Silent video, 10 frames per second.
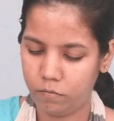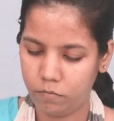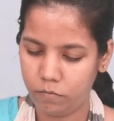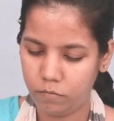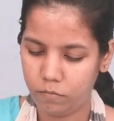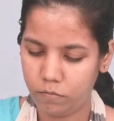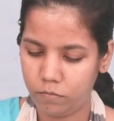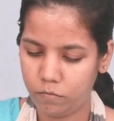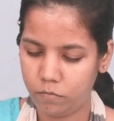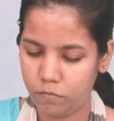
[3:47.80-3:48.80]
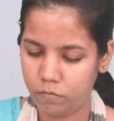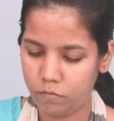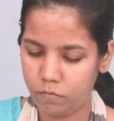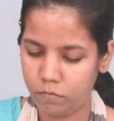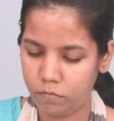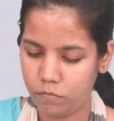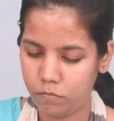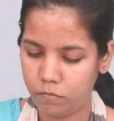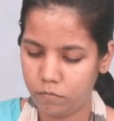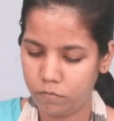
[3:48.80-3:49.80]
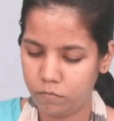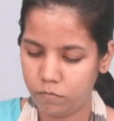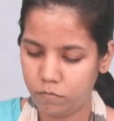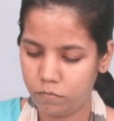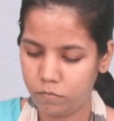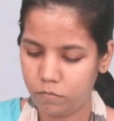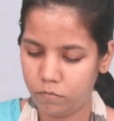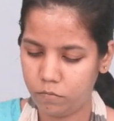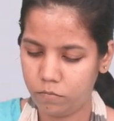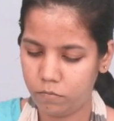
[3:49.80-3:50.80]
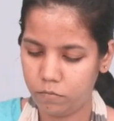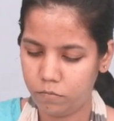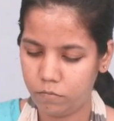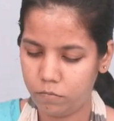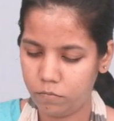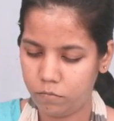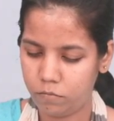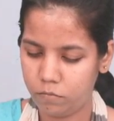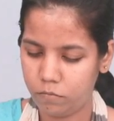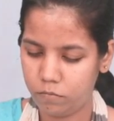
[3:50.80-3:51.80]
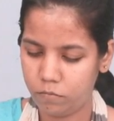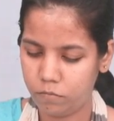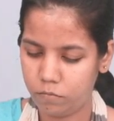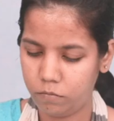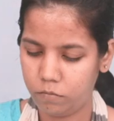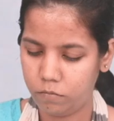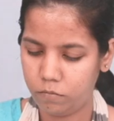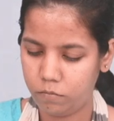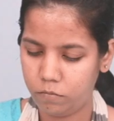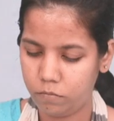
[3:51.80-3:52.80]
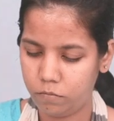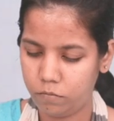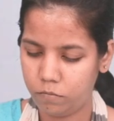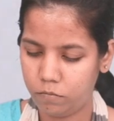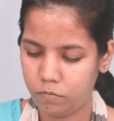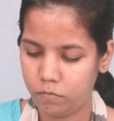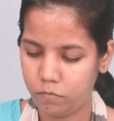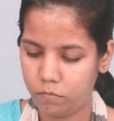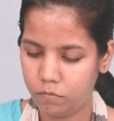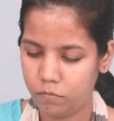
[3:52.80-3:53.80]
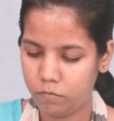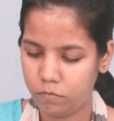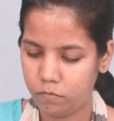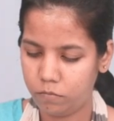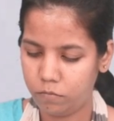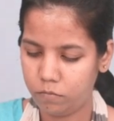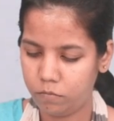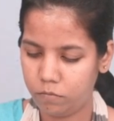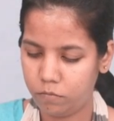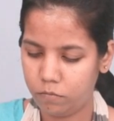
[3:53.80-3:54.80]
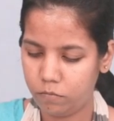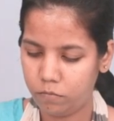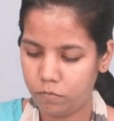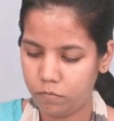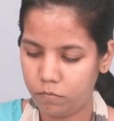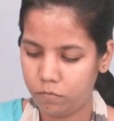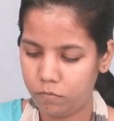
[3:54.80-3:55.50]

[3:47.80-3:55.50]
(silence)